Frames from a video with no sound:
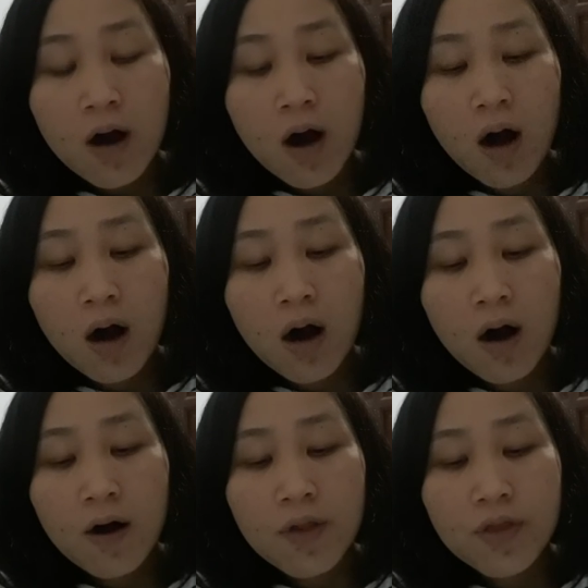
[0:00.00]

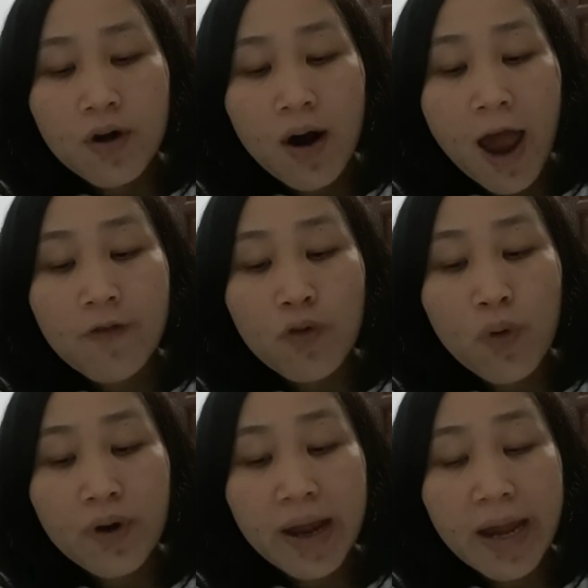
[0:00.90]
the
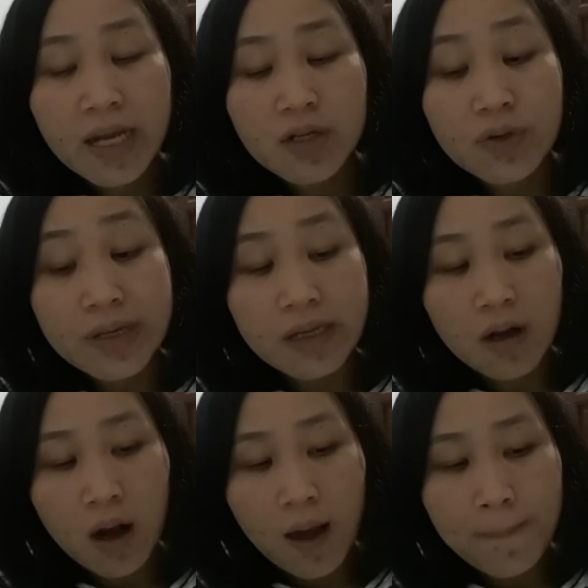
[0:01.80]
Afro
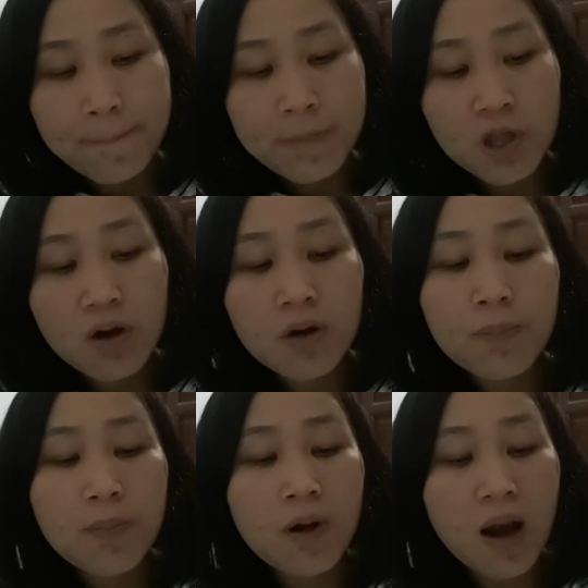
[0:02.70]
English Club.
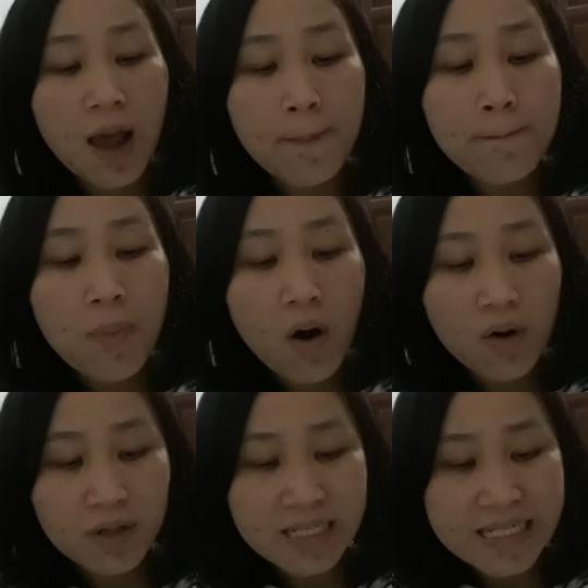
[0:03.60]
The club
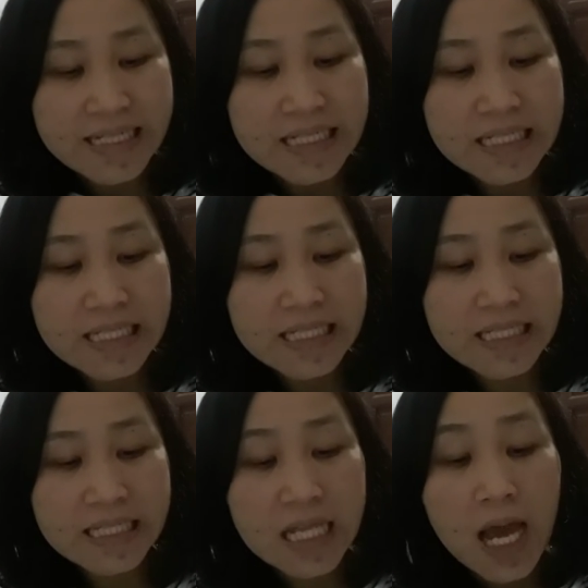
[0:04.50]
part
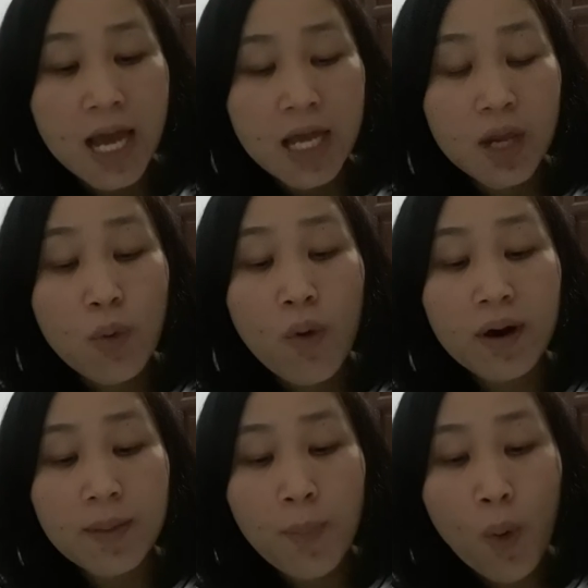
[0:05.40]
is
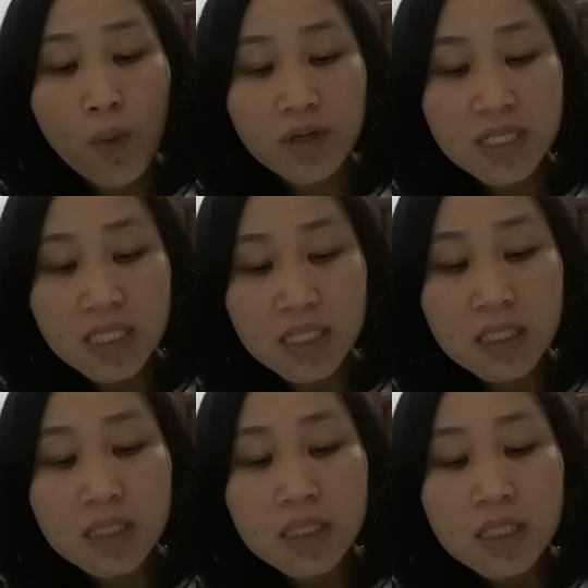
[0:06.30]
equally
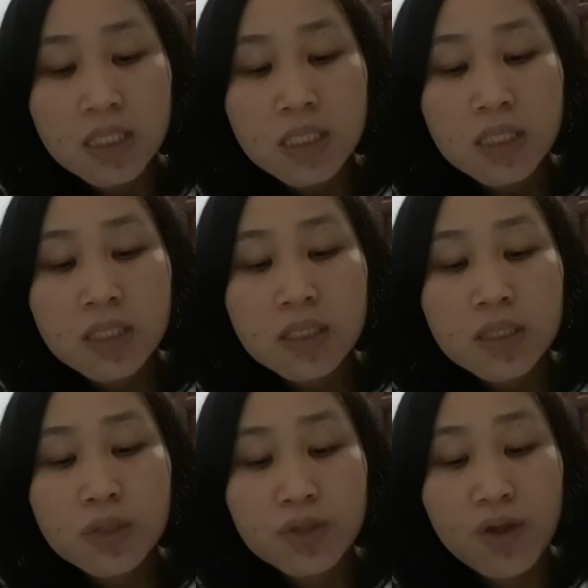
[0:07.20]
important
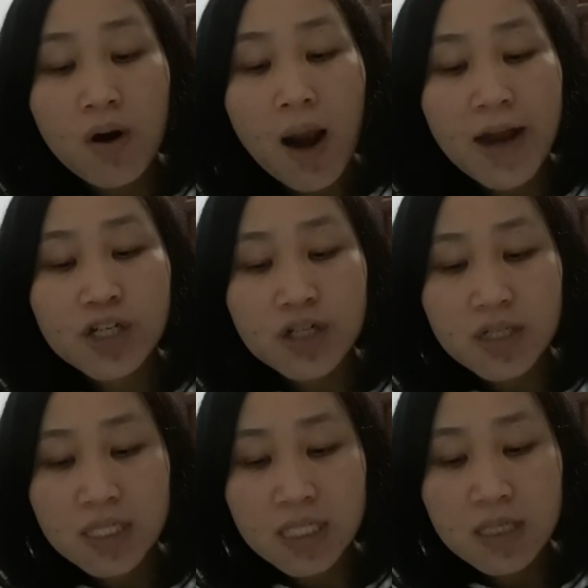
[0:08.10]
to the
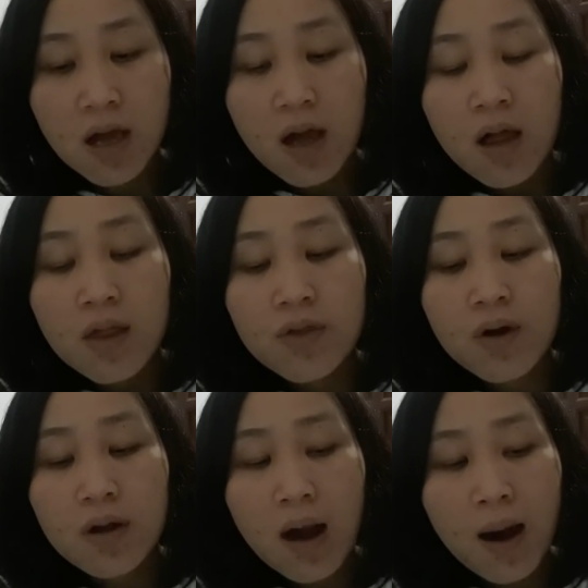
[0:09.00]
lessons.
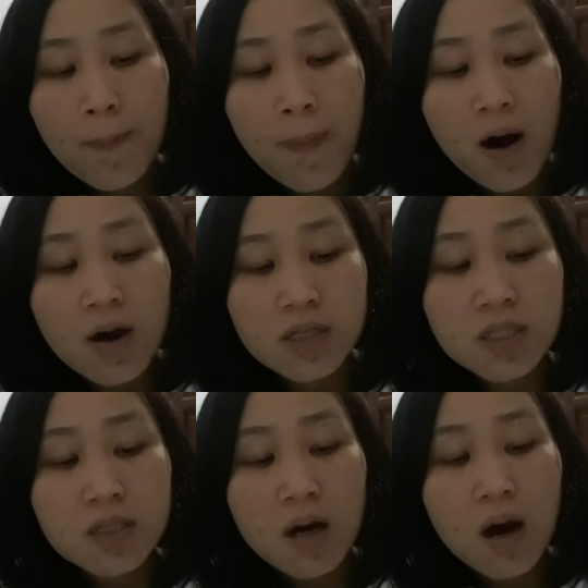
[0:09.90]
The club
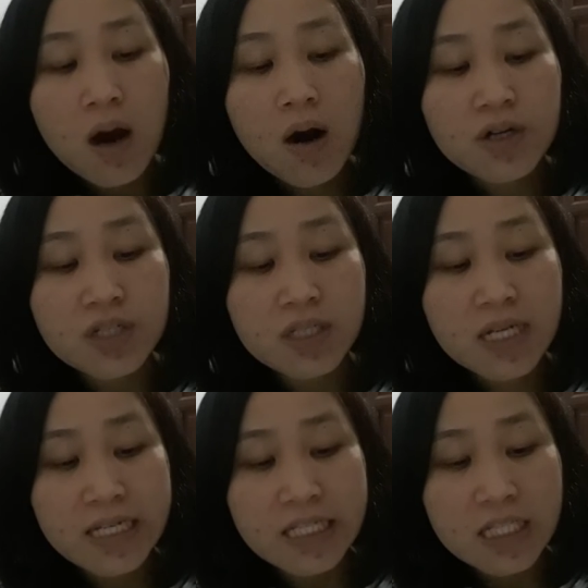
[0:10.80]
part
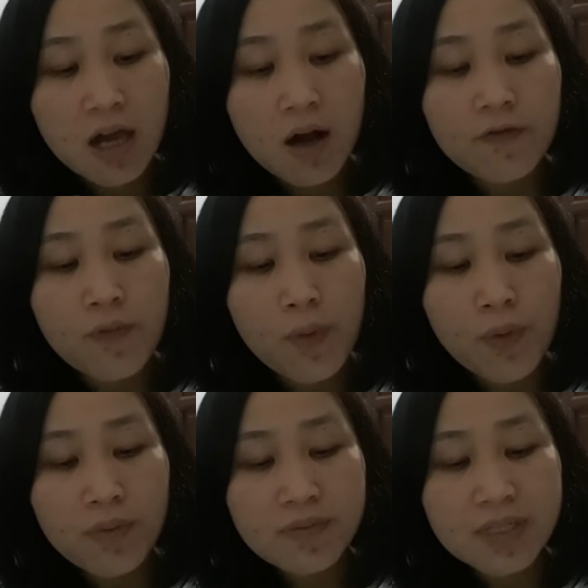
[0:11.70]
consists of
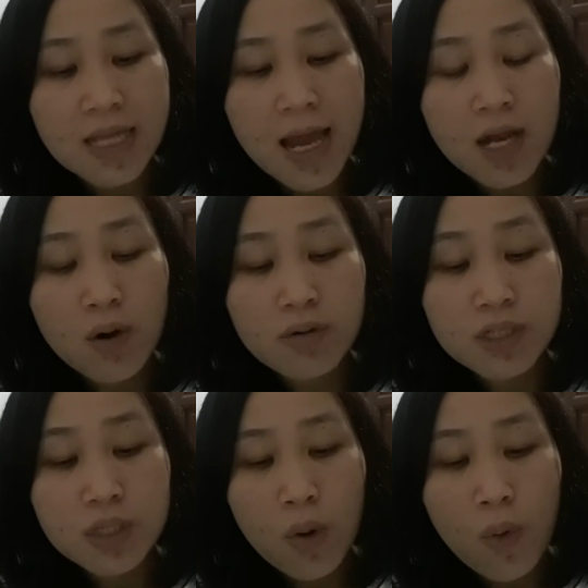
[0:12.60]
rooms, and
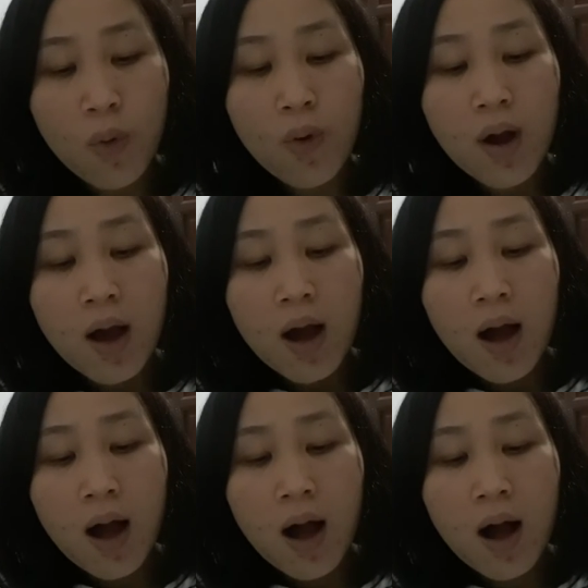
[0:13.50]
also
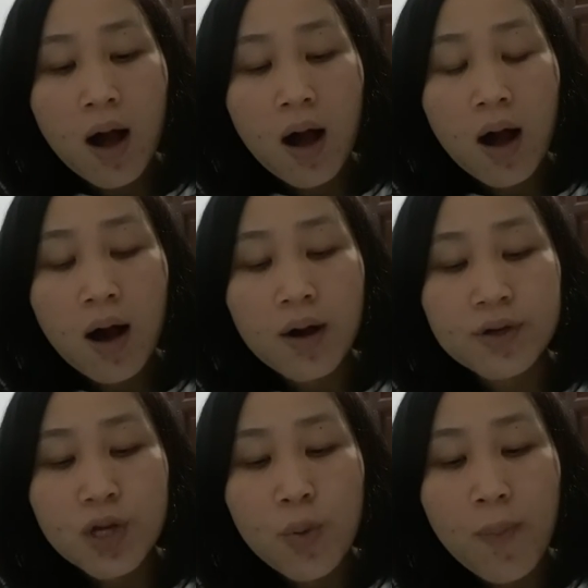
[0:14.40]
a
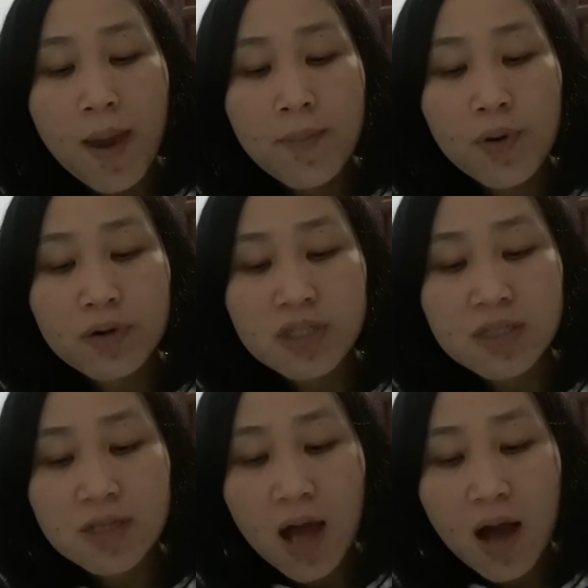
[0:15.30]
new member
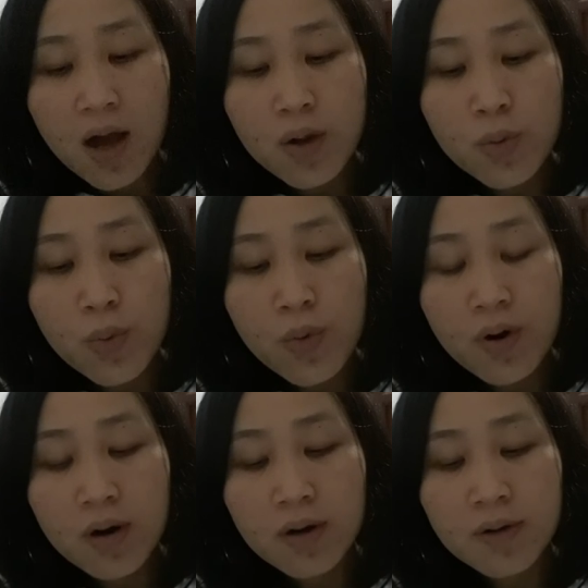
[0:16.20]
site
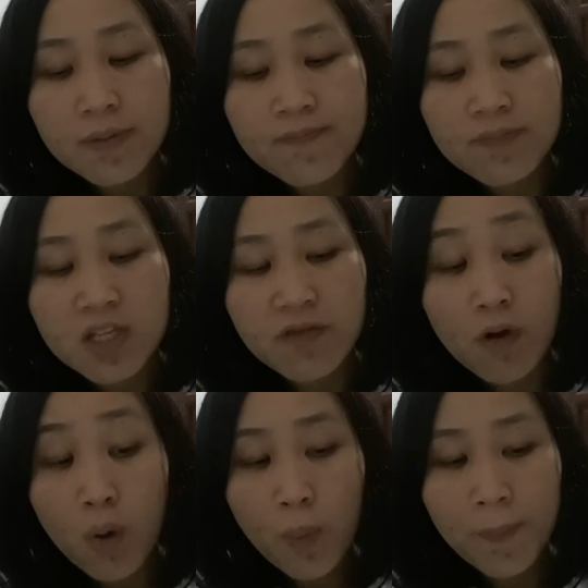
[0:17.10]
we're
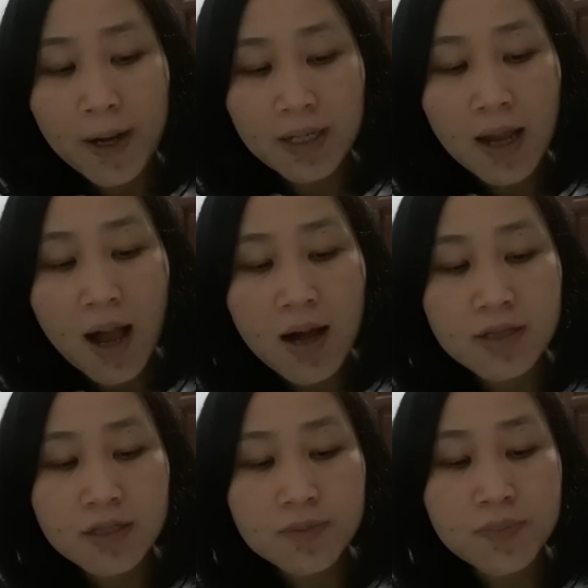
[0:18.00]
developing
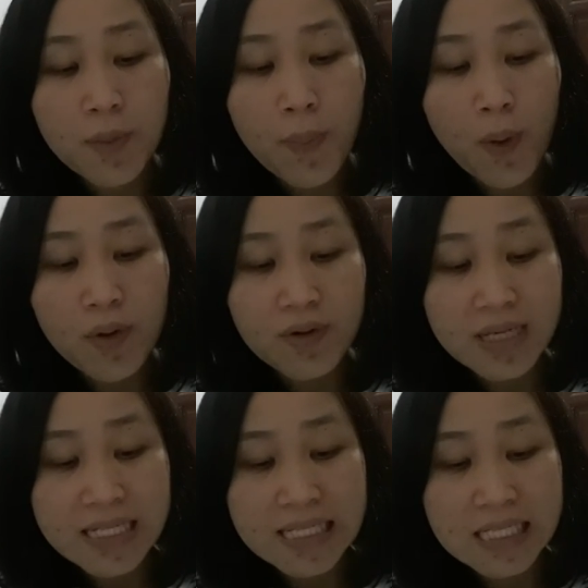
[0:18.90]
as a purpose
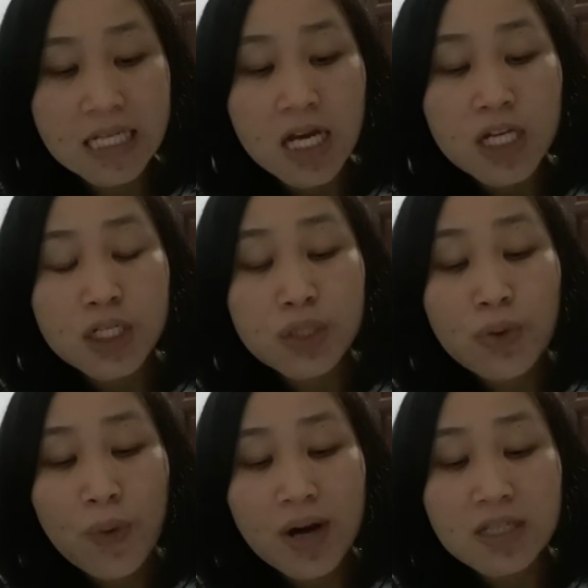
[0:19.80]
is to
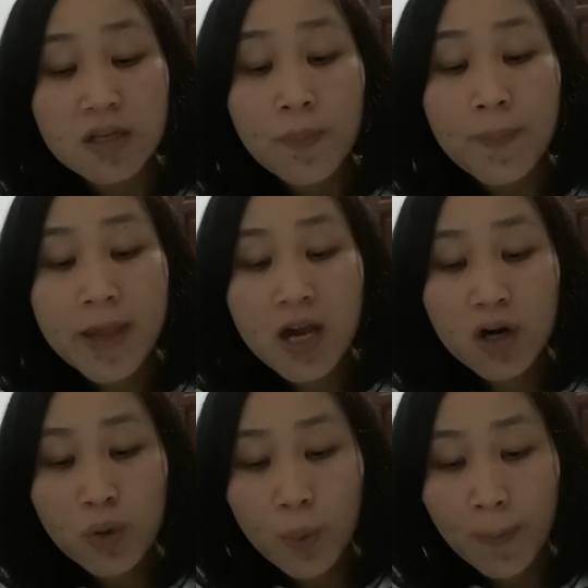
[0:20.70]
create a peer
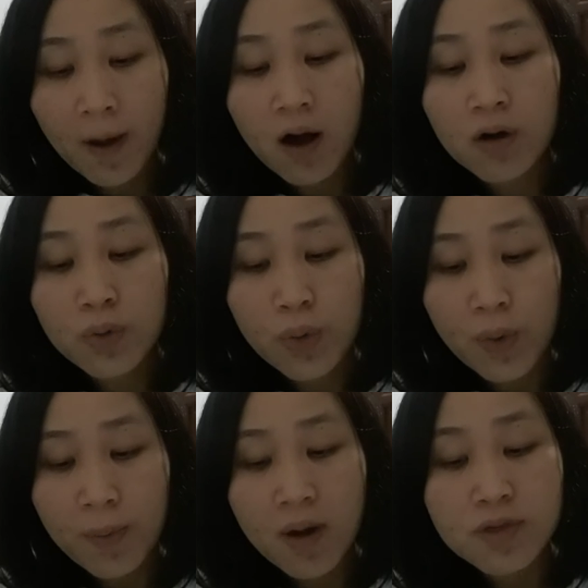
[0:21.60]
group, a
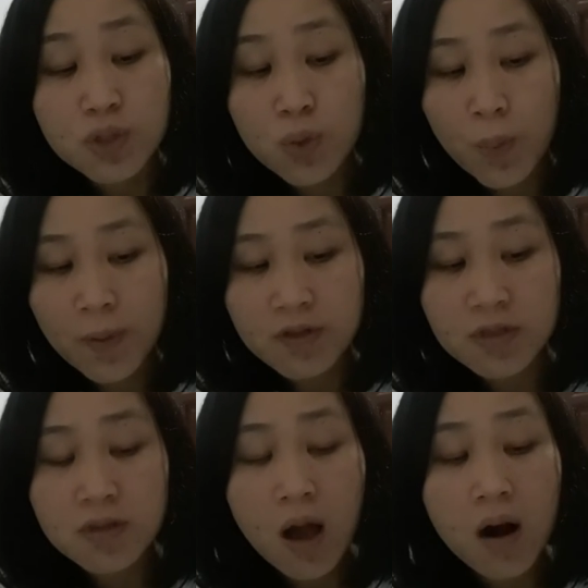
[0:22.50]
group of
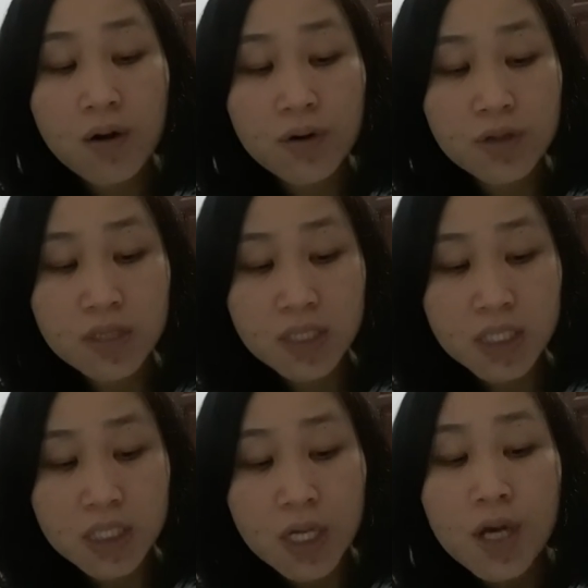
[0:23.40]
superstar learners,